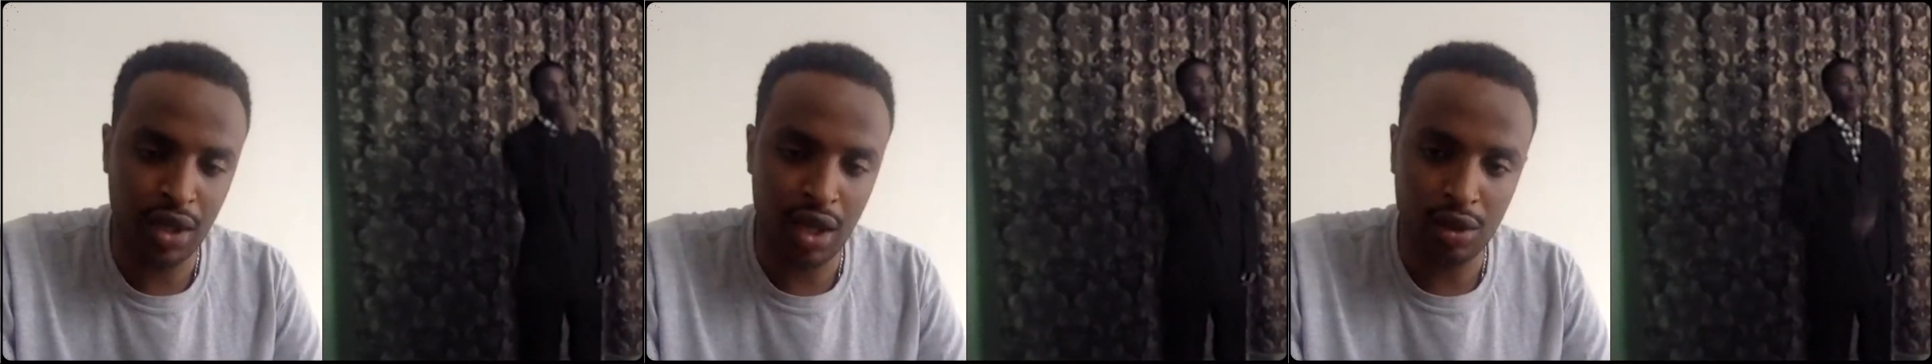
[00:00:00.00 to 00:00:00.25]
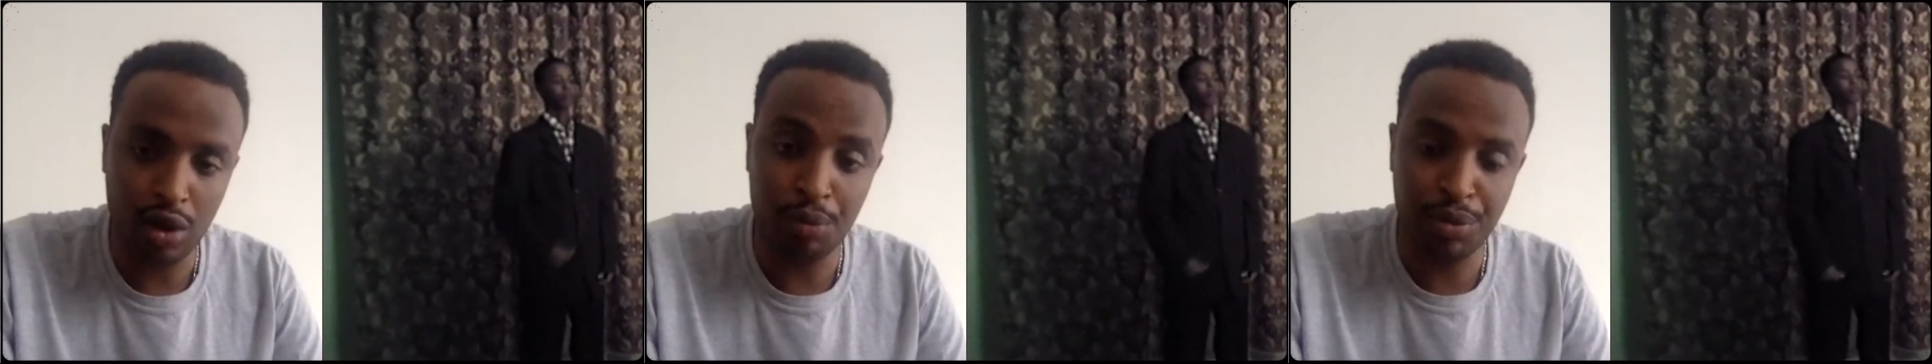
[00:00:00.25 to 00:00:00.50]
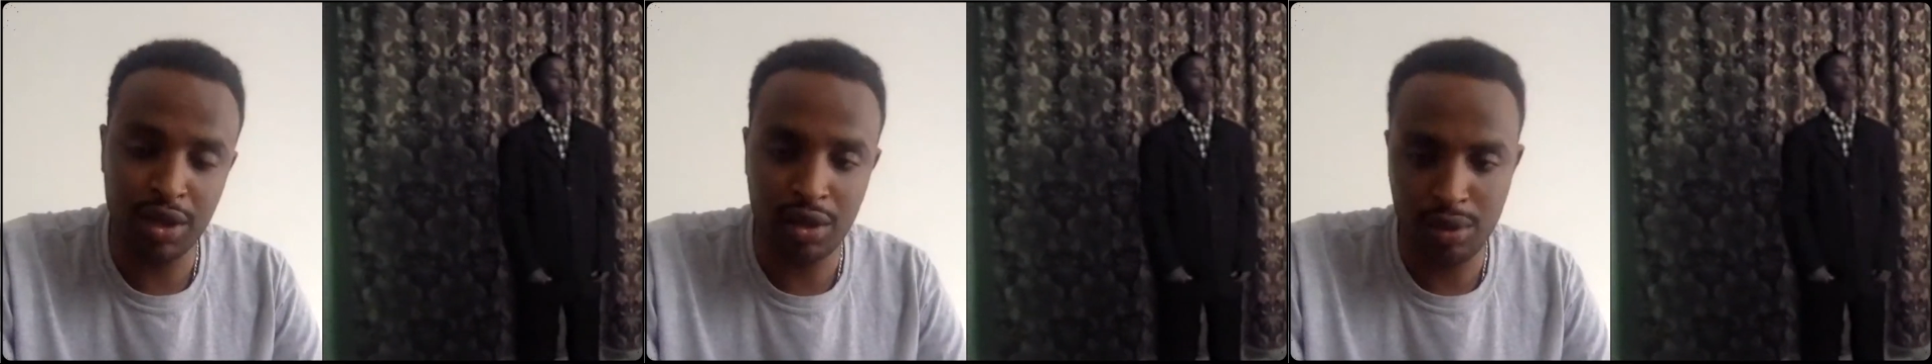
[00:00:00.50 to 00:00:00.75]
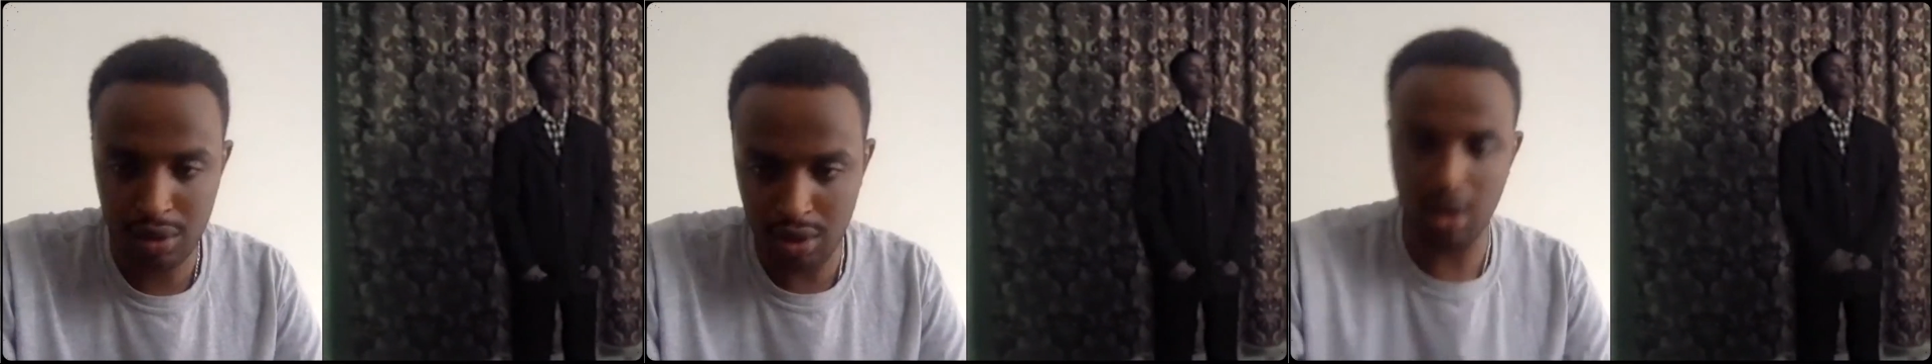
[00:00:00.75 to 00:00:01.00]

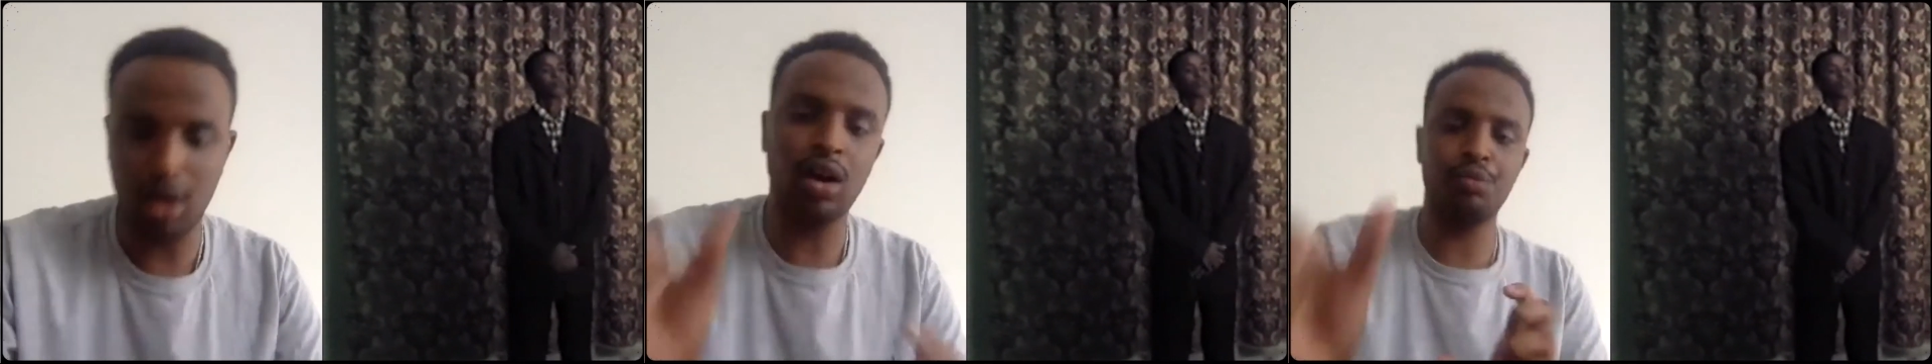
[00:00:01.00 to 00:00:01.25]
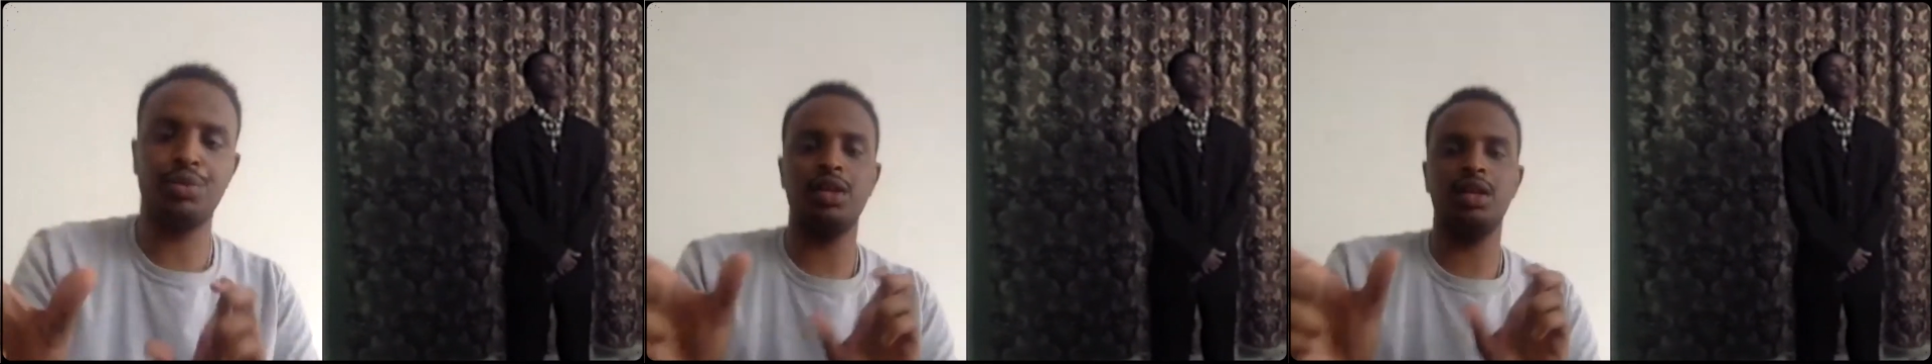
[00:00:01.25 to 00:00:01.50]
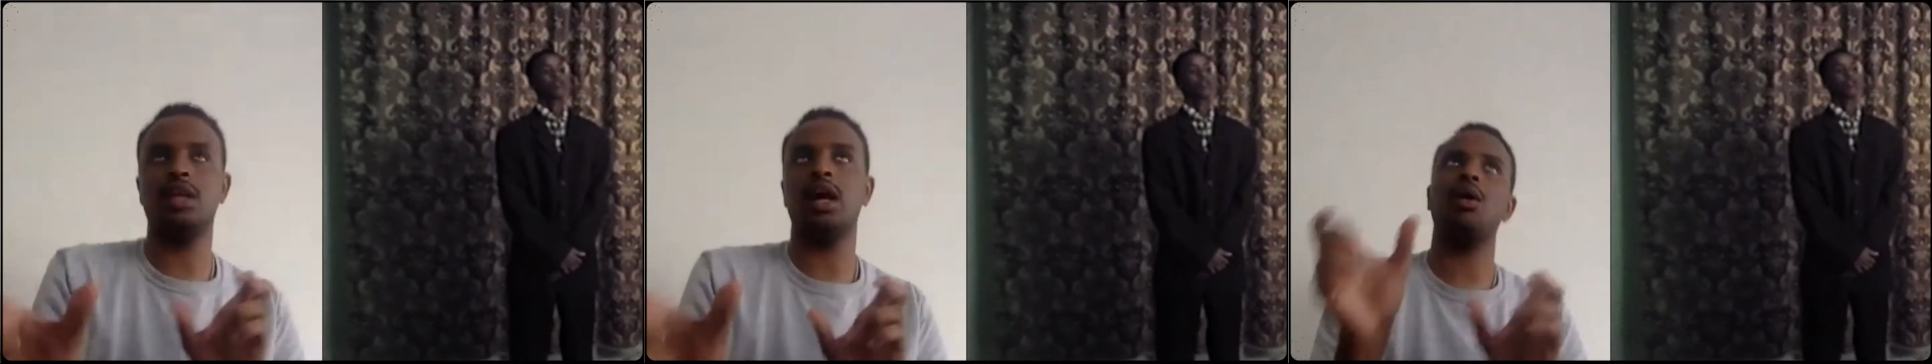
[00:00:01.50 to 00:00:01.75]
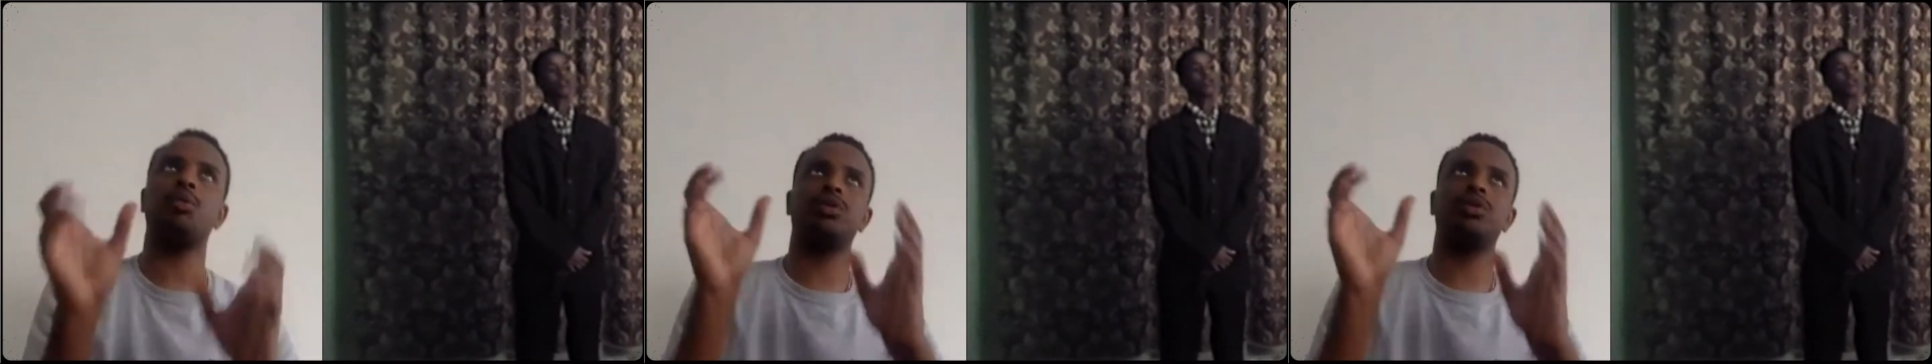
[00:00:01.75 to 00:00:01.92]
that